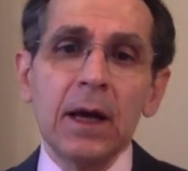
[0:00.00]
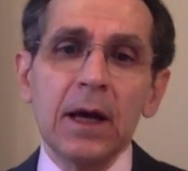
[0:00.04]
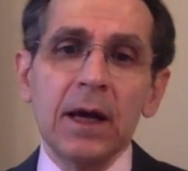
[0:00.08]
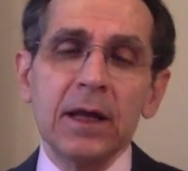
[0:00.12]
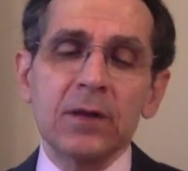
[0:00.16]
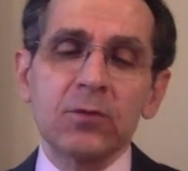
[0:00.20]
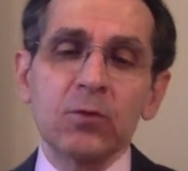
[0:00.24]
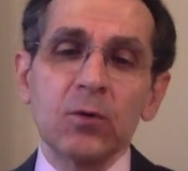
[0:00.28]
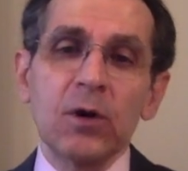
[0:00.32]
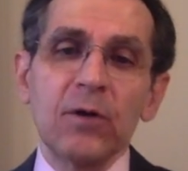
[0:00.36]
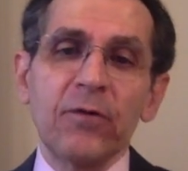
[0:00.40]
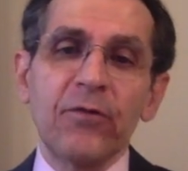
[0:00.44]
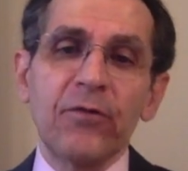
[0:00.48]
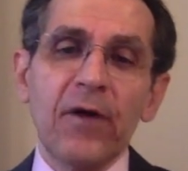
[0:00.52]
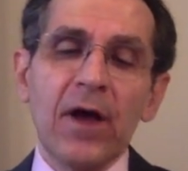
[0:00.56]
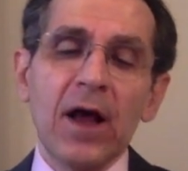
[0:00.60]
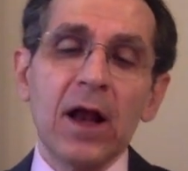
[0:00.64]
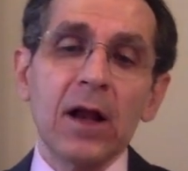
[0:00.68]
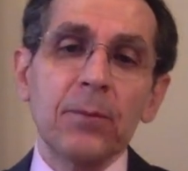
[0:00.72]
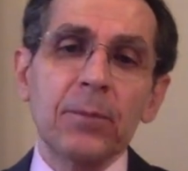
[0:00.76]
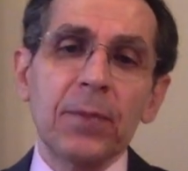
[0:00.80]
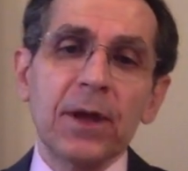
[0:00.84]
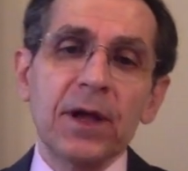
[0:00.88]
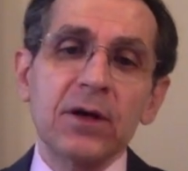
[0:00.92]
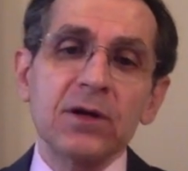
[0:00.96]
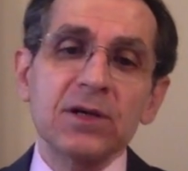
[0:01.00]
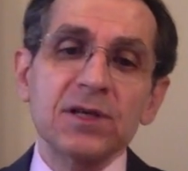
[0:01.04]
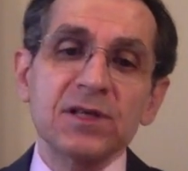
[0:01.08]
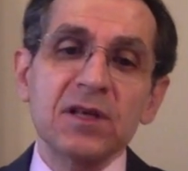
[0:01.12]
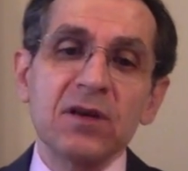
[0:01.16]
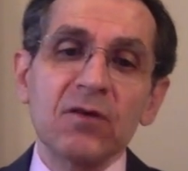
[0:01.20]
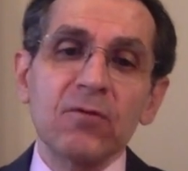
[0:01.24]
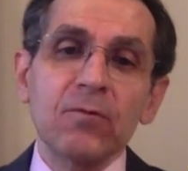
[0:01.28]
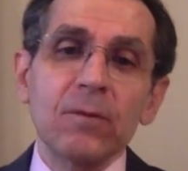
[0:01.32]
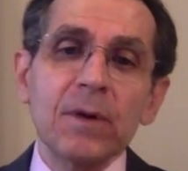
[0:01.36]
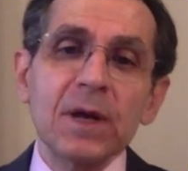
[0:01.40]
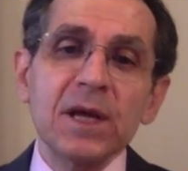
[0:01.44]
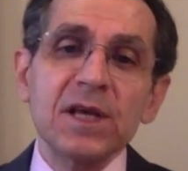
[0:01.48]
It will fail because
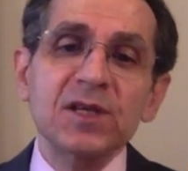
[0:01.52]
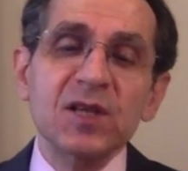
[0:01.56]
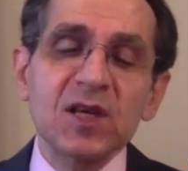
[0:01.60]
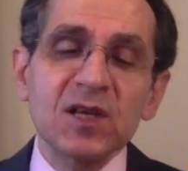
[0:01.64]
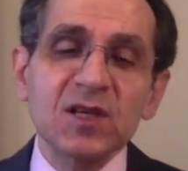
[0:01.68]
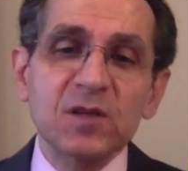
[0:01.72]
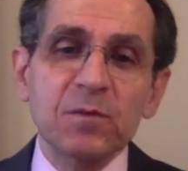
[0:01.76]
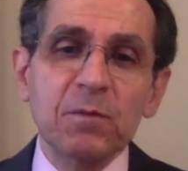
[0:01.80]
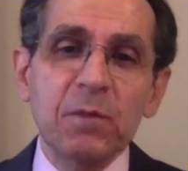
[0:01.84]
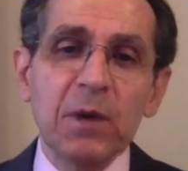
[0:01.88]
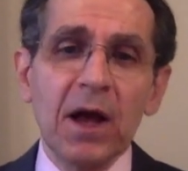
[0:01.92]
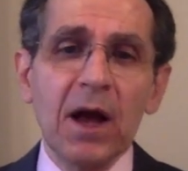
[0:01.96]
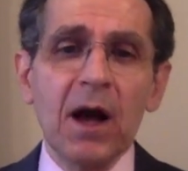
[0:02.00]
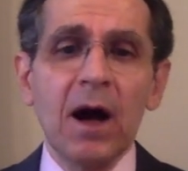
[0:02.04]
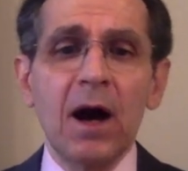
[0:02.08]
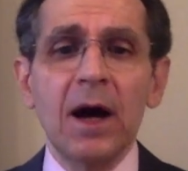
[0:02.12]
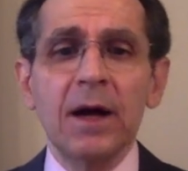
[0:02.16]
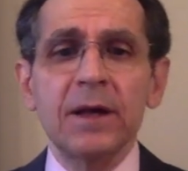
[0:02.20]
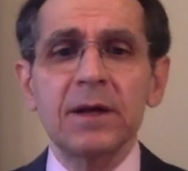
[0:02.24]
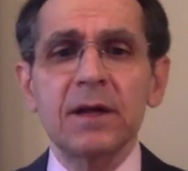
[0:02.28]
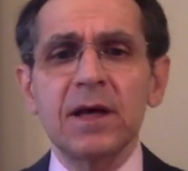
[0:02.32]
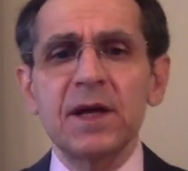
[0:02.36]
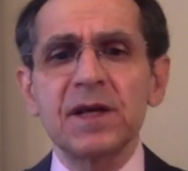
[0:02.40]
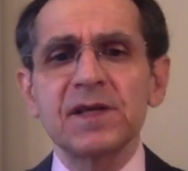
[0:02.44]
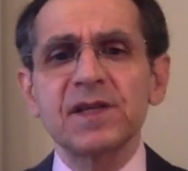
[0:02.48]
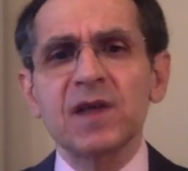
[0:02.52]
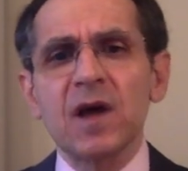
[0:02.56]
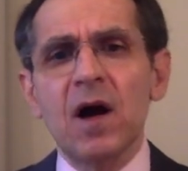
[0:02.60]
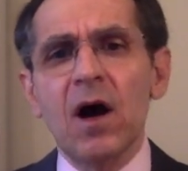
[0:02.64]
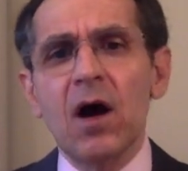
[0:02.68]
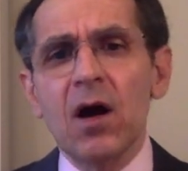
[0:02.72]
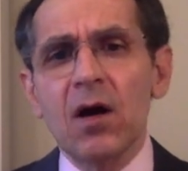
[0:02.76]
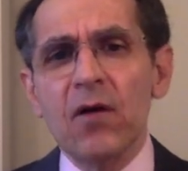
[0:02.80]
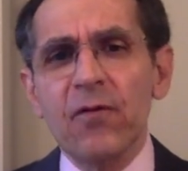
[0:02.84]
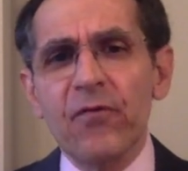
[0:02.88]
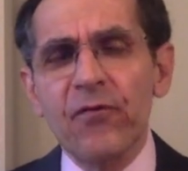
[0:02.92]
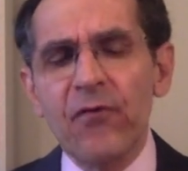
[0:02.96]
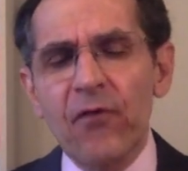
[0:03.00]
the reasons behind this
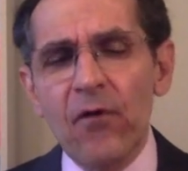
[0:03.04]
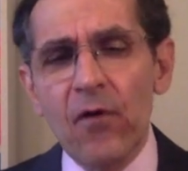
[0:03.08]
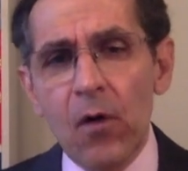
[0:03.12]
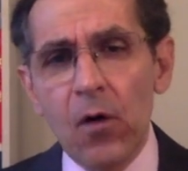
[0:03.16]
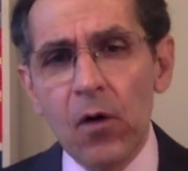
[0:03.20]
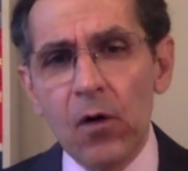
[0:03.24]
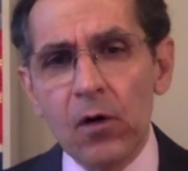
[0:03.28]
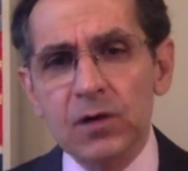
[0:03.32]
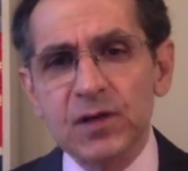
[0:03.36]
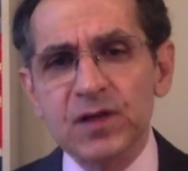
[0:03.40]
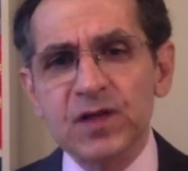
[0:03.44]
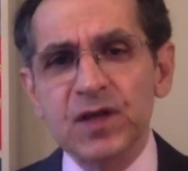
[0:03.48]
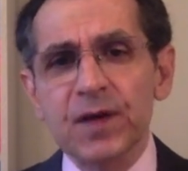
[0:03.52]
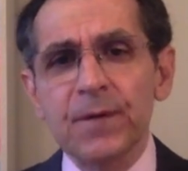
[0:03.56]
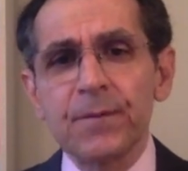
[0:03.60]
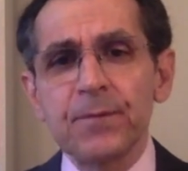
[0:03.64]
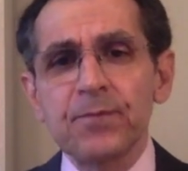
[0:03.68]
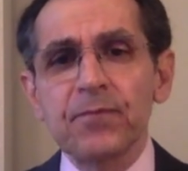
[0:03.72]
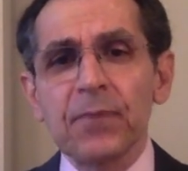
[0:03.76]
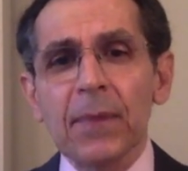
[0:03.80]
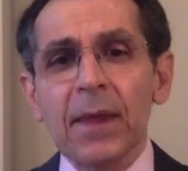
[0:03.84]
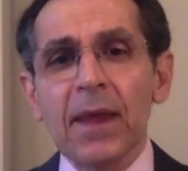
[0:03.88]
are false.